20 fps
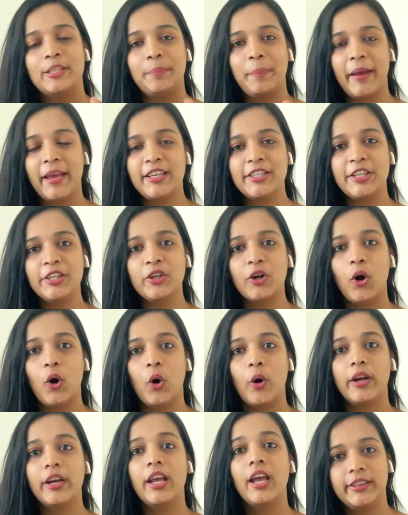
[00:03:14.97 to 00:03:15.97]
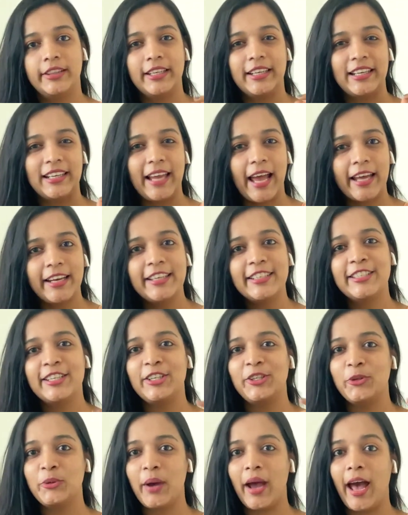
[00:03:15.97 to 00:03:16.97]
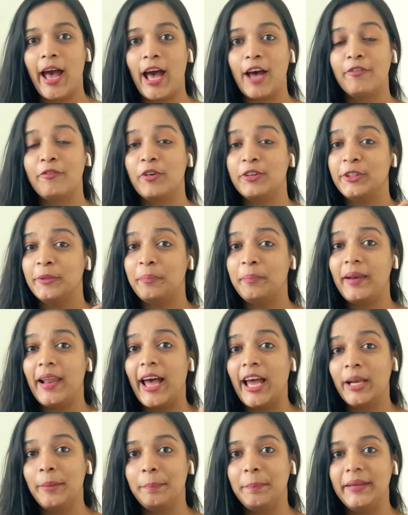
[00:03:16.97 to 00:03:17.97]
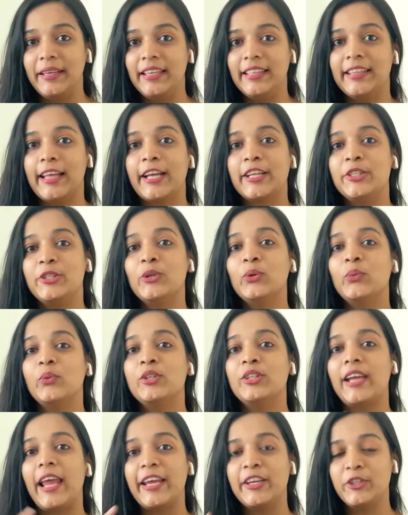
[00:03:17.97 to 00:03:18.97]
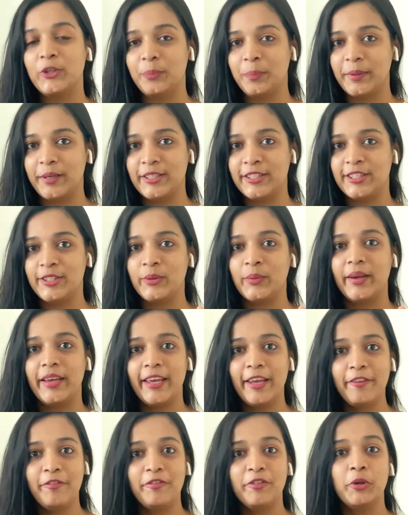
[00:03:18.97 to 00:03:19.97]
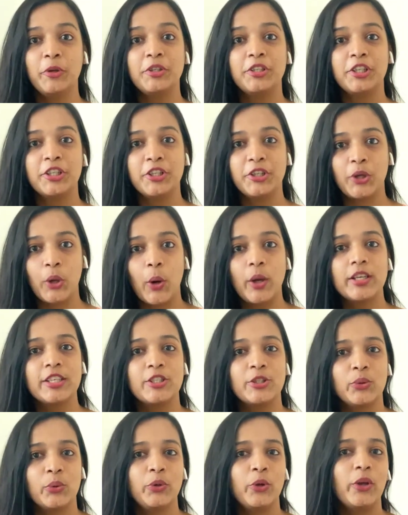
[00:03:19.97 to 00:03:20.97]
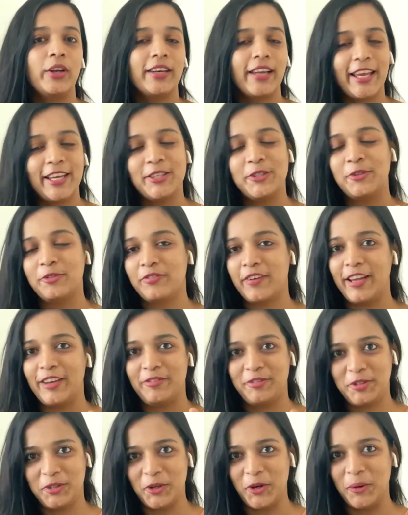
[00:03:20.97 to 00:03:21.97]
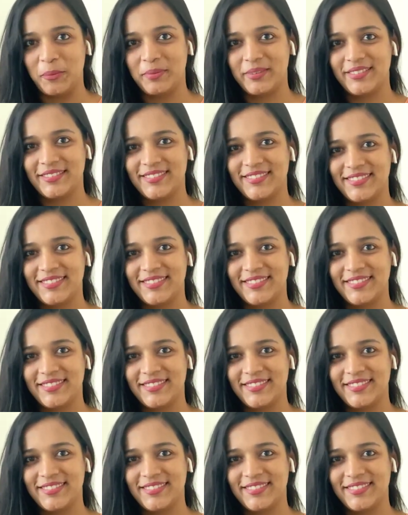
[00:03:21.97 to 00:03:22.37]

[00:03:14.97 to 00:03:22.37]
depending on the clarity you have for the plan B that you would like to pursue if you did not do your 9 to 5 job.